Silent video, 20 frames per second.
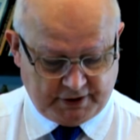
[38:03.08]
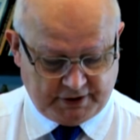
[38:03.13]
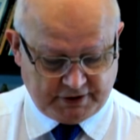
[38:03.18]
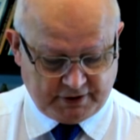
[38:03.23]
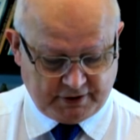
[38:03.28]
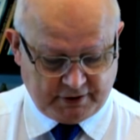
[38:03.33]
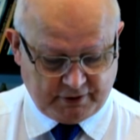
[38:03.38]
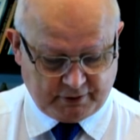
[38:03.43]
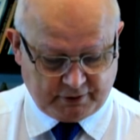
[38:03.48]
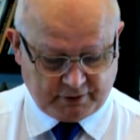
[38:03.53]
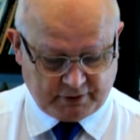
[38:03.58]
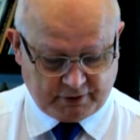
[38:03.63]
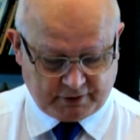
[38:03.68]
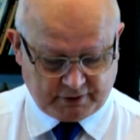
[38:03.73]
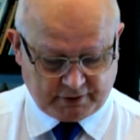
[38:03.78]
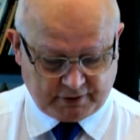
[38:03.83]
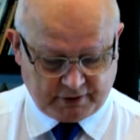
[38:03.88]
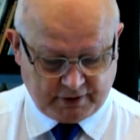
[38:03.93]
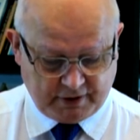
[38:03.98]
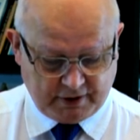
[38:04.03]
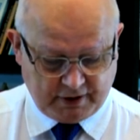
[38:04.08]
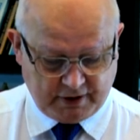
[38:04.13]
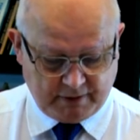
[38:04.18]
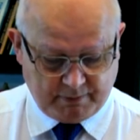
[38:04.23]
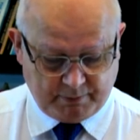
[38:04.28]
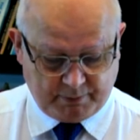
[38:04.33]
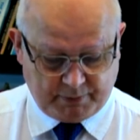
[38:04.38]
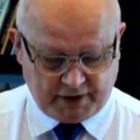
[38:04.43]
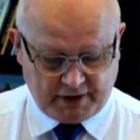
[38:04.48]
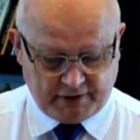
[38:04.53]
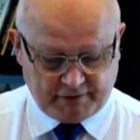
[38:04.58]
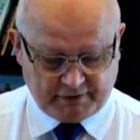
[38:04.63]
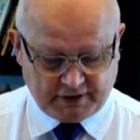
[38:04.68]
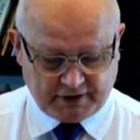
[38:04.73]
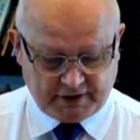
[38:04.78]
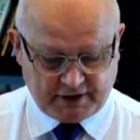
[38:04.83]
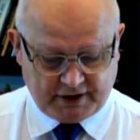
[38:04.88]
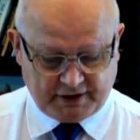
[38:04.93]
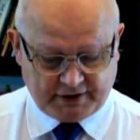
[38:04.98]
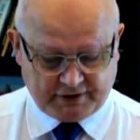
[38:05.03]
to look on, bearing the
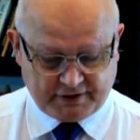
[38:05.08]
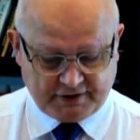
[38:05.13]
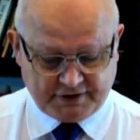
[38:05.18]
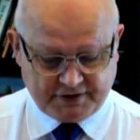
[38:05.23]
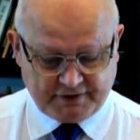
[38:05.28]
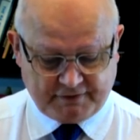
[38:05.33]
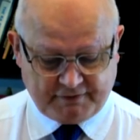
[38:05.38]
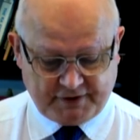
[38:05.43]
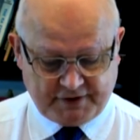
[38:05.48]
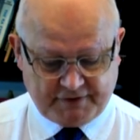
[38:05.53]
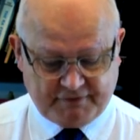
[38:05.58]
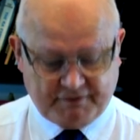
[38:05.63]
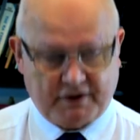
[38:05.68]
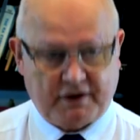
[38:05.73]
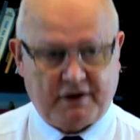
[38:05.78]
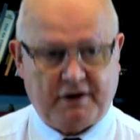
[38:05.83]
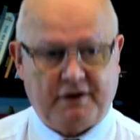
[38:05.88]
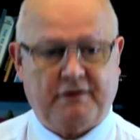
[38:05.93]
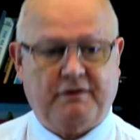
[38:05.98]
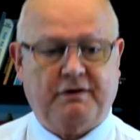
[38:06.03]
likeness of his father.